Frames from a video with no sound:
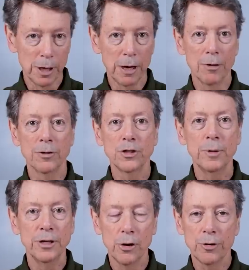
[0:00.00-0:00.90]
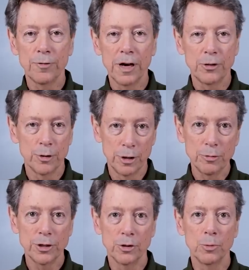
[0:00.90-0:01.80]
below to be notified through
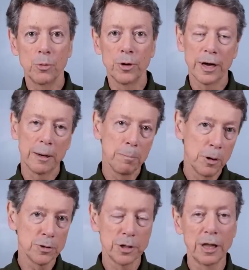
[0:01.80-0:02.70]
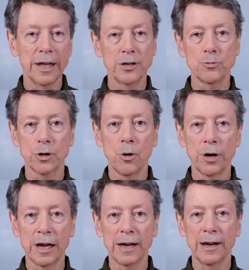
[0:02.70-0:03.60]
YouTube when I post the latest
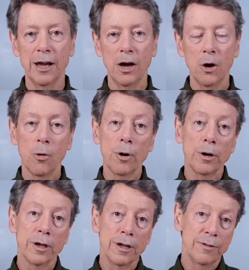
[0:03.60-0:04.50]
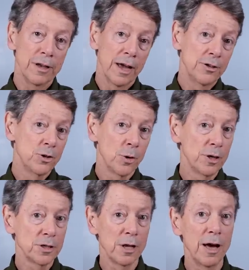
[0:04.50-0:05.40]
recording. Or if you'd like to
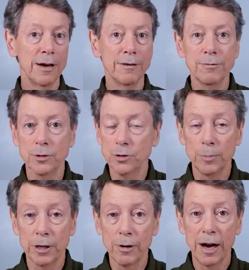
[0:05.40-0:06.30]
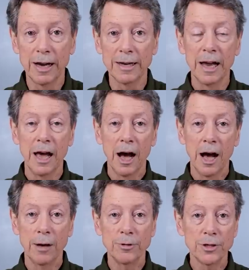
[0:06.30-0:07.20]
join us live, which would be great,
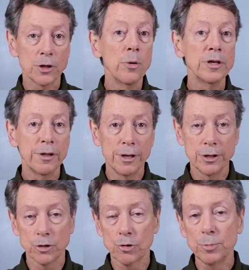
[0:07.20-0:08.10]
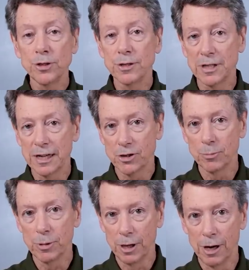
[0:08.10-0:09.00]
uh, just go into the description
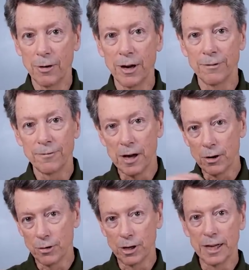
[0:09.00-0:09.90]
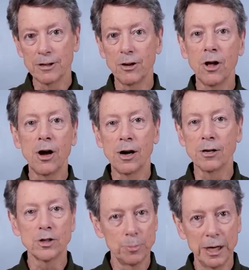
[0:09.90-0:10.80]
section below and follow the link
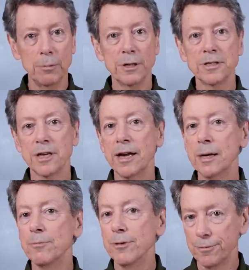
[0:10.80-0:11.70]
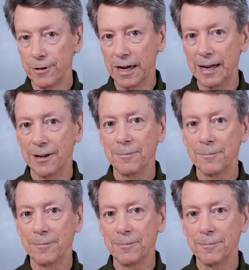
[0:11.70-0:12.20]
along to be able to sign up for free.